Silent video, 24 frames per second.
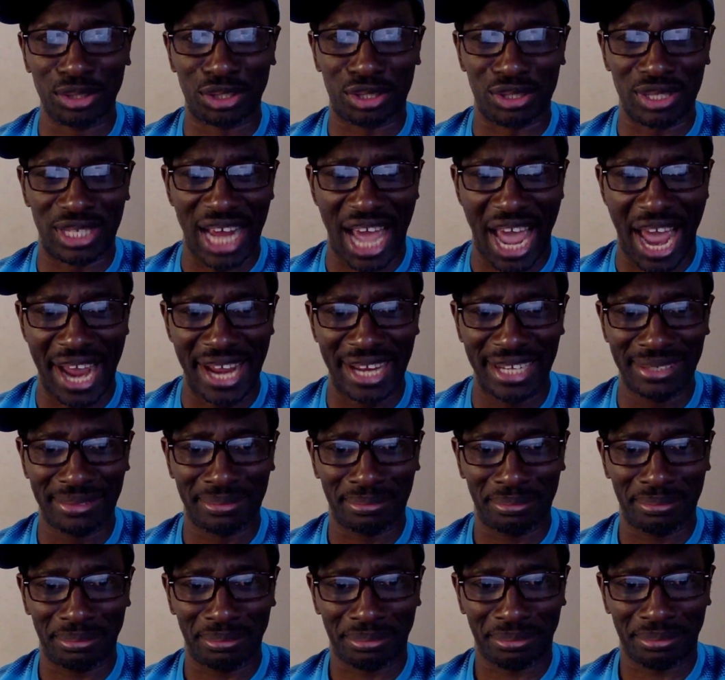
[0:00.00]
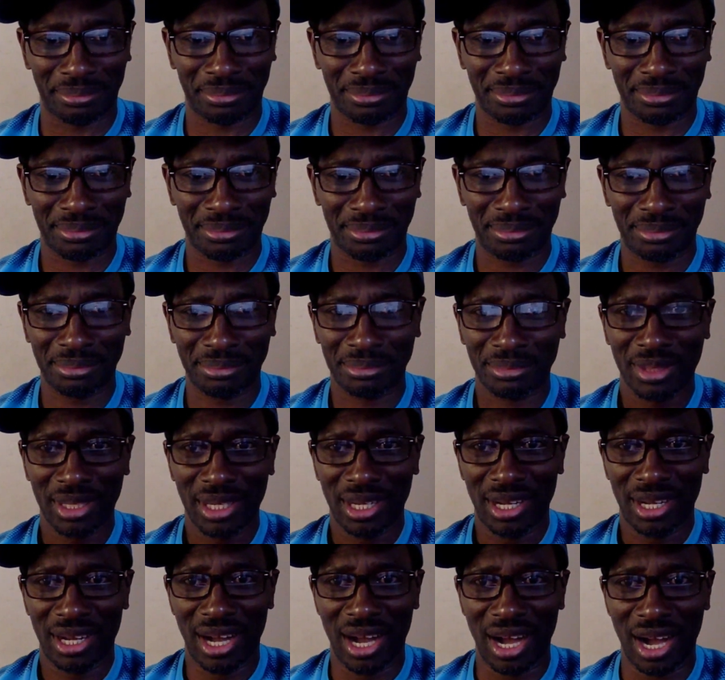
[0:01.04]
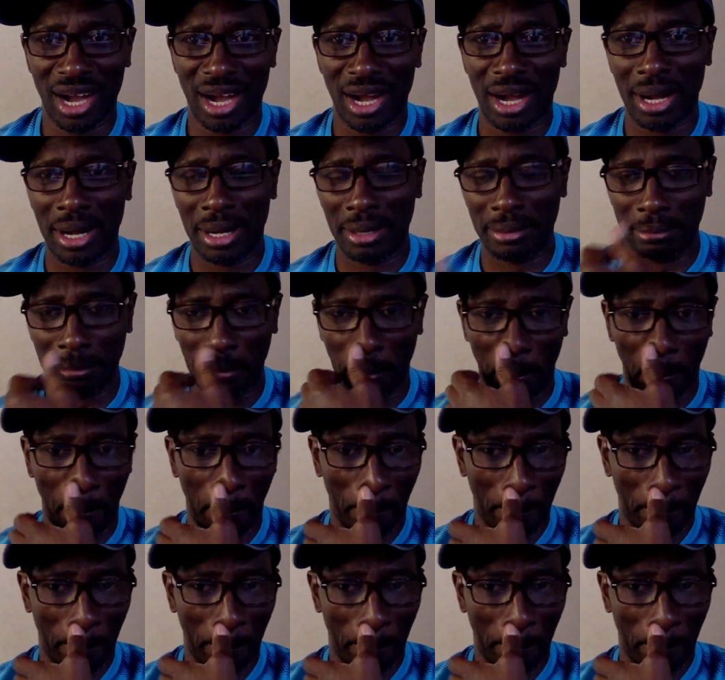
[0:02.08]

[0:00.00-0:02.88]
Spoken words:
today, that